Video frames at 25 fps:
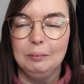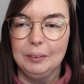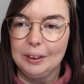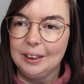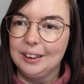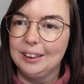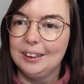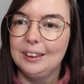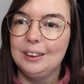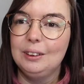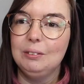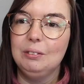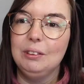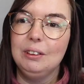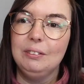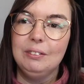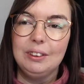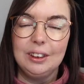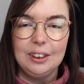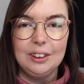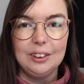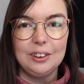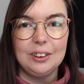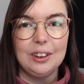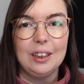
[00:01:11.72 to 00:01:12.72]
because we
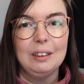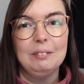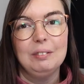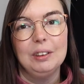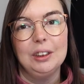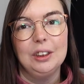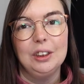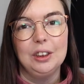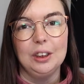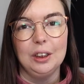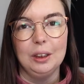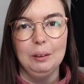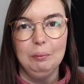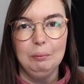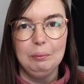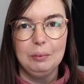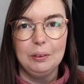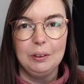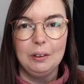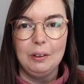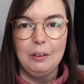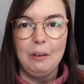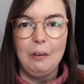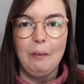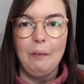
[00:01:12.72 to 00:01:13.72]
want to travel cheap,
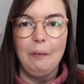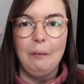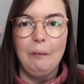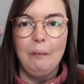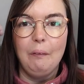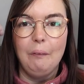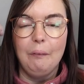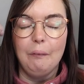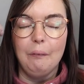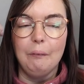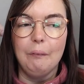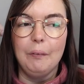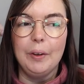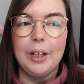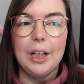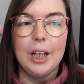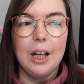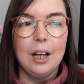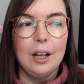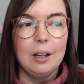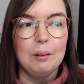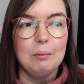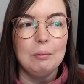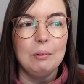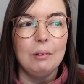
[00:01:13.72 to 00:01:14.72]

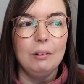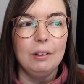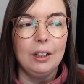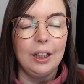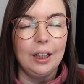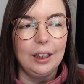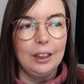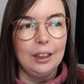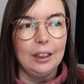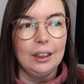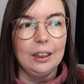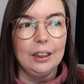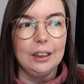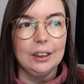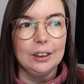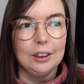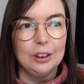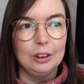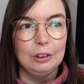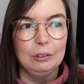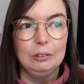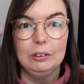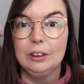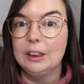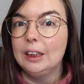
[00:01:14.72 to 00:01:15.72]
we are more likely
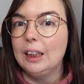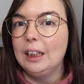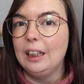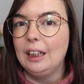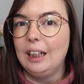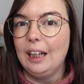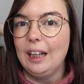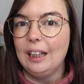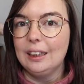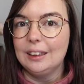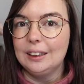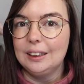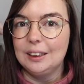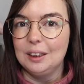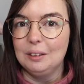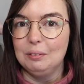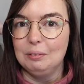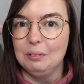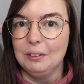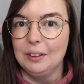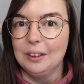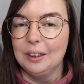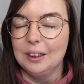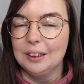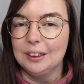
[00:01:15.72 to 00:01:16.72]
to take less
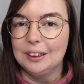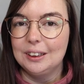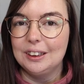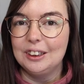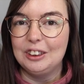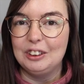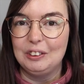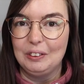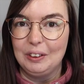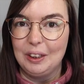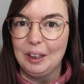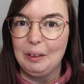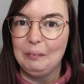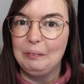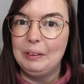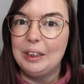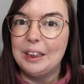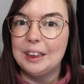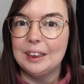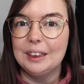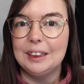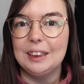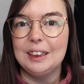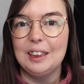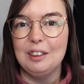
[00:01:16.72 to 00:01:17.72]
stuff with us so that
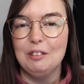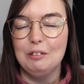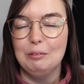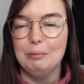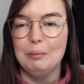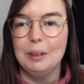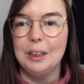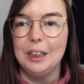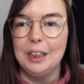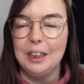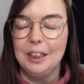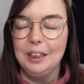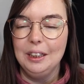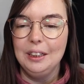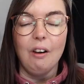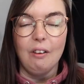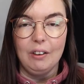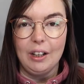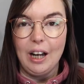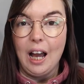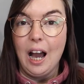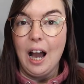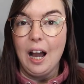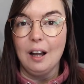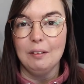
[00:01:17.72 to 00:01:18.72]
we can save money
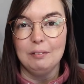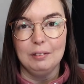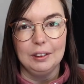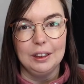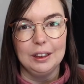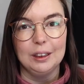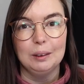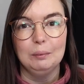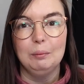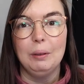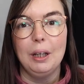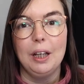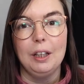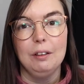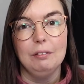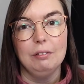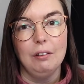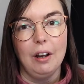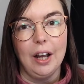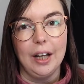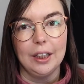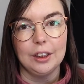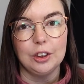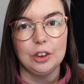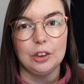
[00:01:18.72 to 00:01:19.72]
on having to pay
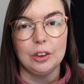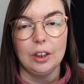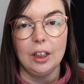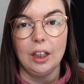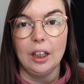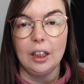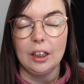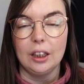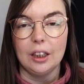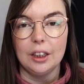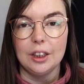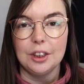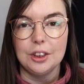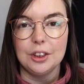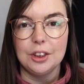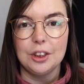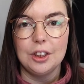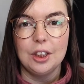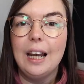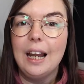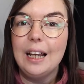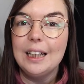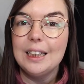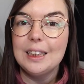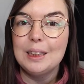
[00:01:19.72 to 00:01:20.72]
for extra
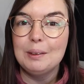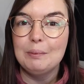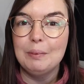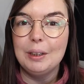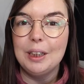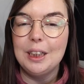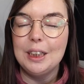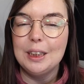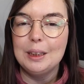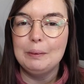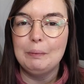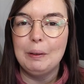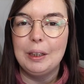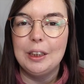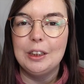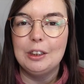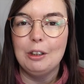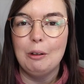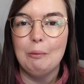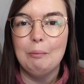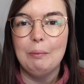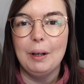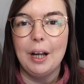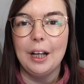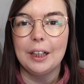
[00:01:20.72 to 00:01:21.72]
luggage. Less money
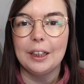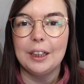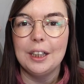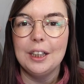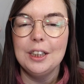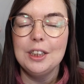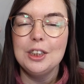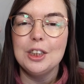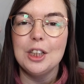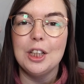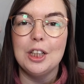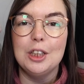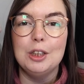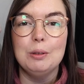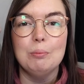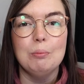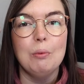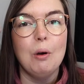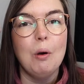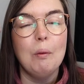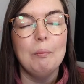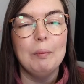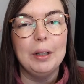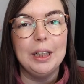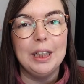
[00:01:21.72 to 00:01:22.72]
spent on baggage is
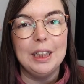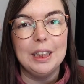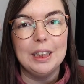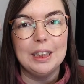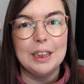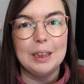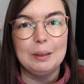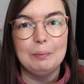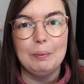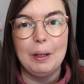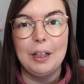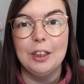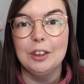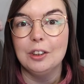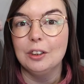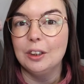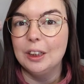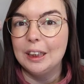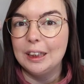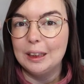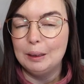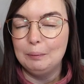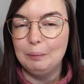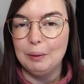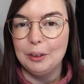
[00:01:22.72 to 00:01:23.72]
more money to spend
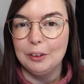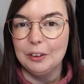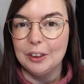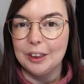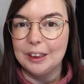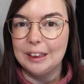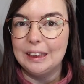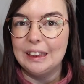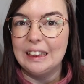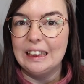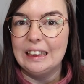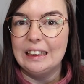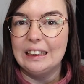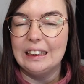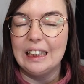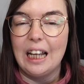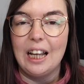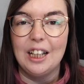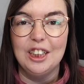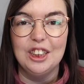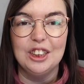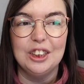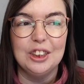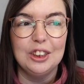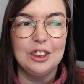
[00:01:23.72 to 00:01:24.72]
on experiences
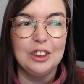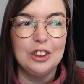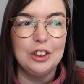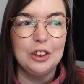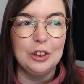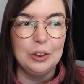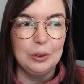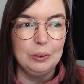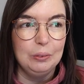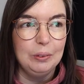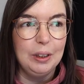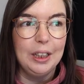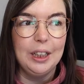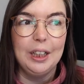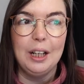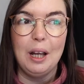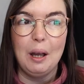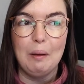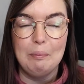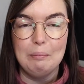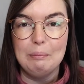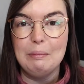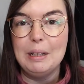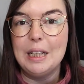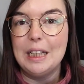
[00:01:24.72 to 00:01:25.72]
and doing
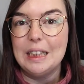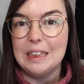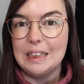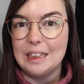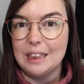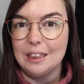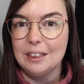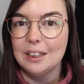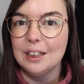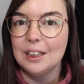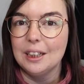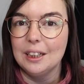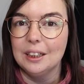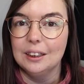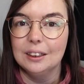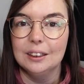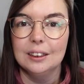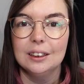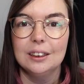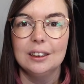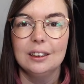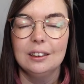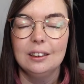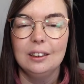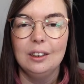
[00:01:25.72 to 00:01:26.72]
amazing
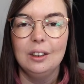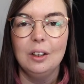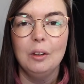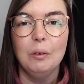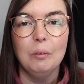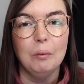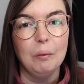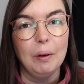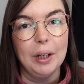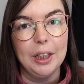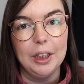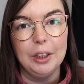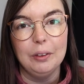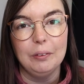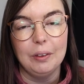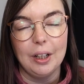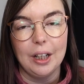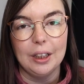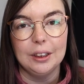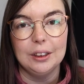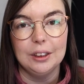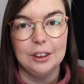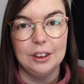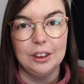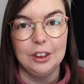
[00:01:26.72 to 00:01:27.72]
things when you
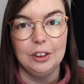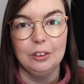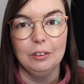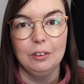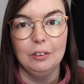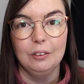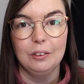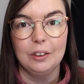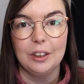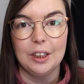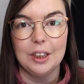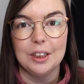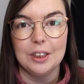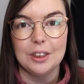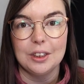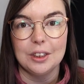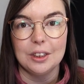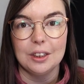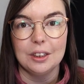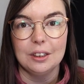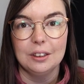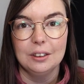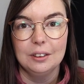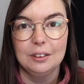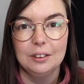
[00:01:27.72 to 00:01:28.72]
get to your
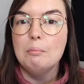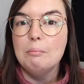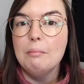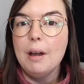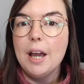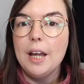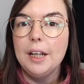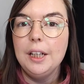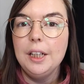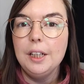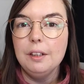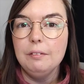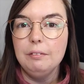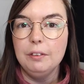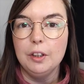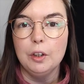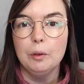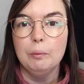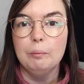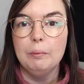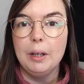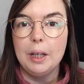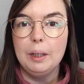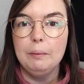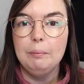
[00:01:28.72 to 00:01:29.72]
location. Many of
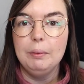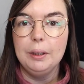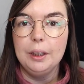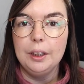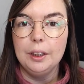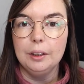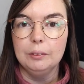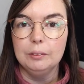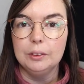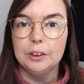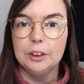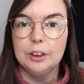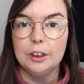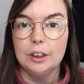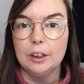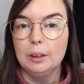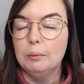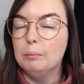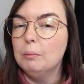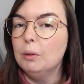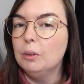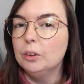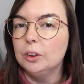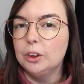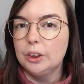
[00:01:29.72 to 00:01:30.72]
you may be used to
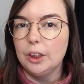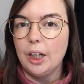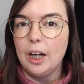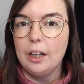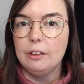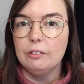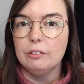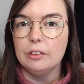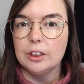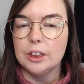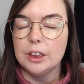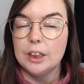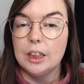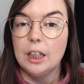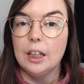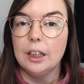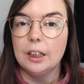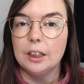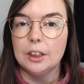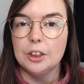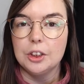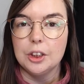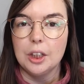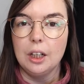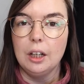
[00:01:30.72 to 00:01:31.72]
the more generous
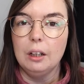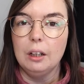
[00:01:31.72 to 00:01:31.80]
luggage